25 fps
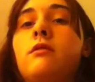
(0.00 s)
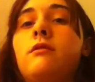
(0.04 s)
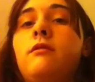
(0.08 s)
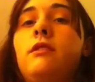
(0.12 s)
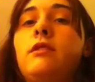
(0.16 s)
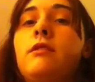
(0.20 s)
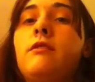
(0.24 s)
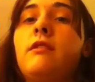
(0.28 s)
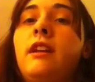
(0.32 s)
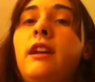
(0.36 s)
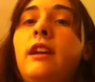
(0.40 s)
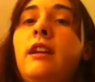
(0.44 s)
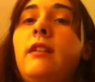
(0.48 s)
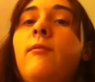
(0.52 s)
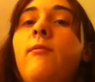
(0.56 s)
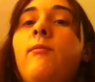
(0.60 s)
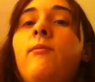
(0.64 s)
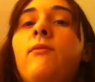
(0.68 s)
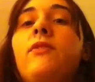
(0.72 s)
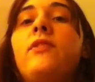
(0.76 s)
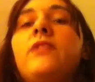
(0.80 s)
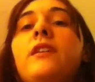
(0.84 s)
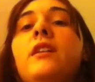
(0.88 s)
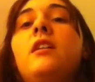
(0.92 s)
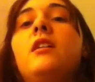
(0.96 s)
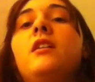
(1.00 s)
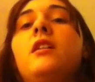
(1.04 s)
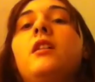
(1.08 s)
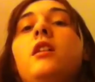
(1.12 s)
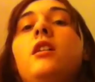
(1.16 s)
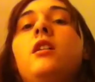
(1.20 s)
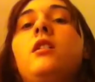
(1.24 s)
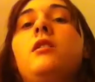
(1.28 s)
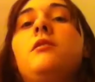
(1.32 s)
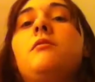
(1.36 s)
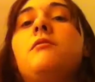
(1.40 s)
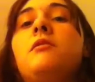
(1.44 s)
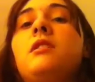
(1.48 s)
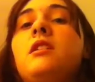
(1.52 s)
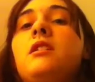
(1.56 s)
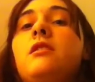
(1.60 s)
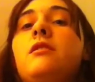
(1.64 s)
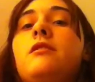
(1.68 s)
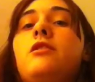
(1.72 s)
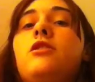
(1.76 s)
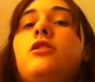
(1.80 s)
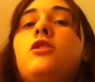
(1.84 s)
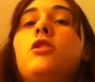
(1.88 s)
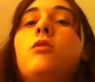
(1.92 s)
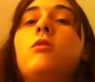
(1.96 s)
You need
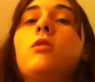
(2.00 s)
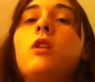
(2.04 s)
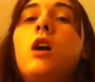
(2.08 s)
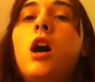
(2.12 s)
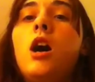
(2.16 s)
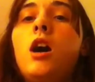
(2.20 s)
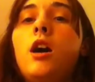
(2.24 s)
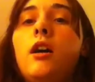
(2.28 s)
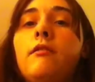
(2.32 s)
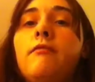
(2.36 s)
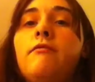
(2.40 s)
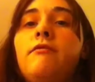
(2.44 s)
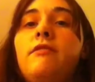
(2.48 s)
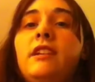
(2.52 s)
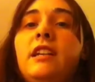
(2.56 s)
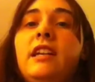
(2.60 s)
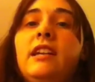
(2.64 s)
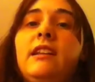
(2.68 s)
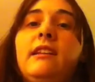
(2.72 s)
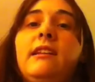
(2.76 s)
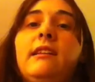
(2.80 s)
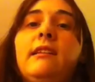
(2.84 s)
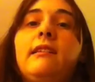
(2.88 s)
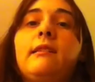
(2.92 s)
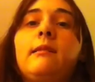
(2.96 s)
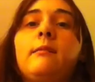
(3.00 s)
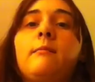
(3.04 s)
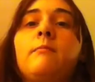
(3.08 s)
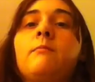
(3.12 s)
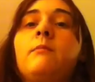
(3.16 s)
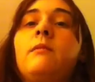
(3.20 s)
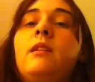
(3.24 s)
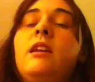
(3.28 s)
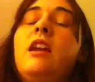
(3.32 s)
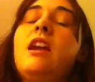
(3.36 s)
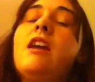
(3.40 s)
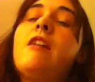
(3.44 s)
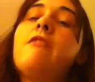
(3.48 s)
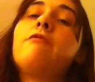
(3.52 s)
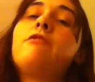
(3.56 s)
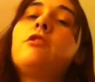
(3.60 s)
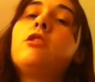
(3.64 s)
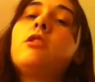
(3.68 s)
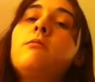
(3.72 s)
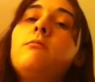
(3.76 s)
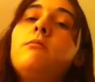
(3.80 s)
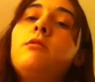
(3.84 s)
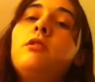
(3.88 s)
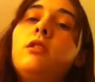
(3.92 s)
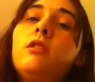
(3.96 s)
to show confidence. If
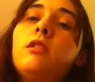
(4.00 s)
your